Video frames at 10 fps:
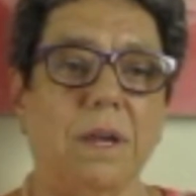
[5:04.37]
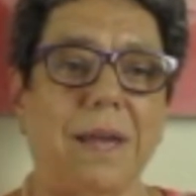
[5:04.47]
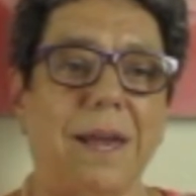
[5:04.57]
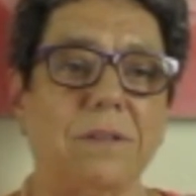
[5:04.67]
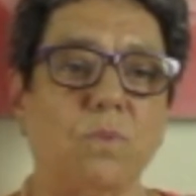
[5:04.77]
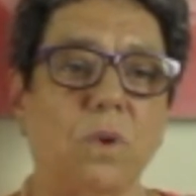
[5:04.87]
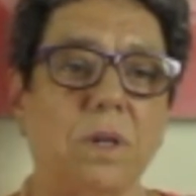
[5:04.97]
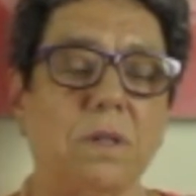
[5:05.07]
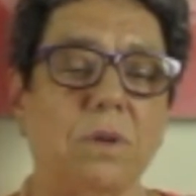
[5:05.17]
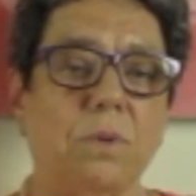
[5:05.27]
as
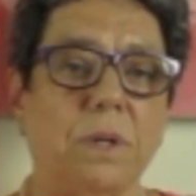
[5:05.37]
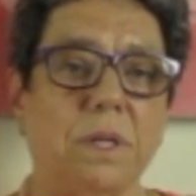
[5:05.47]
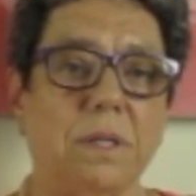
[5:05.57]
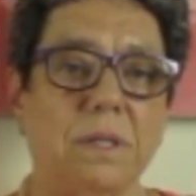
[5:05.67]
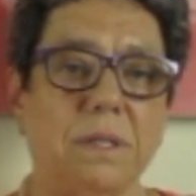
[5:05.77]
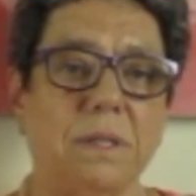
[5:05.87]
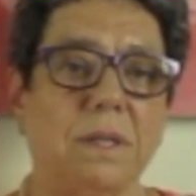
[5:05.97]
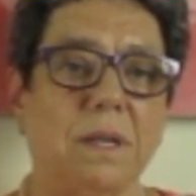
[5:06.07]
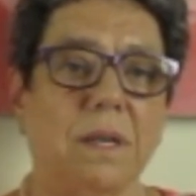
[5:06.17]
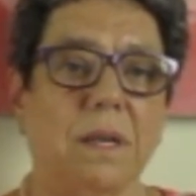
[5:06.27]
one who
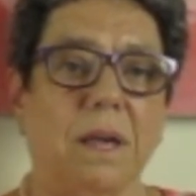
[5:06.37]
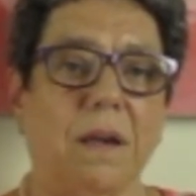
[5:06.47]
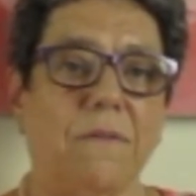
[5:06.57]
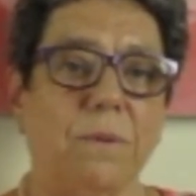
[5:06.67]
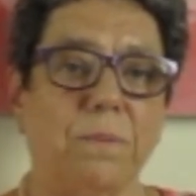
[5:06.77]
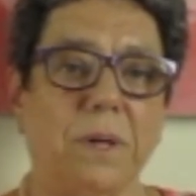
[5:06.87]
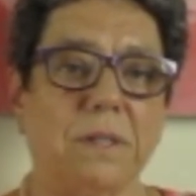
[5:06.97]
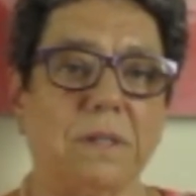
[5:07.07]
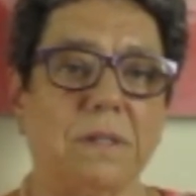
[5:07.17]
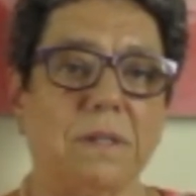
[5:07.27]
is ever
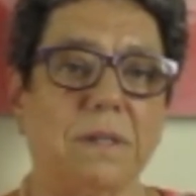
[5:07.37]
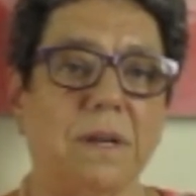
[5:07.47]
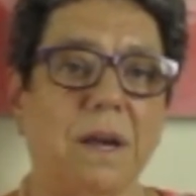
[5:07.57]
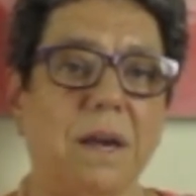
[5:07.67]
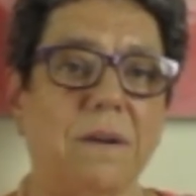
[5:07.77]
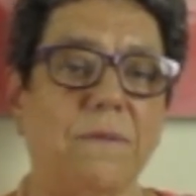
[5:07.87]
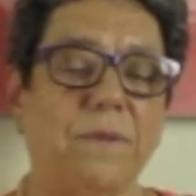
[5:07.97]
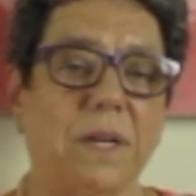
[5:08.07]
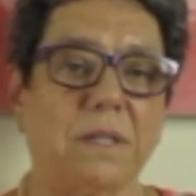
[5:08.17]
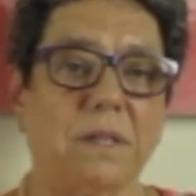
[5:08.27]
present,
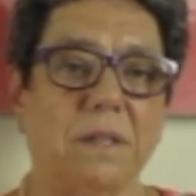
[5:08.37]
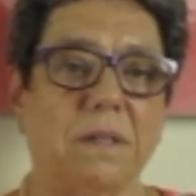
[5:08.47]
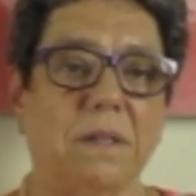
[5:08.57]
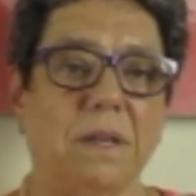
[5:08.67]
unaffected,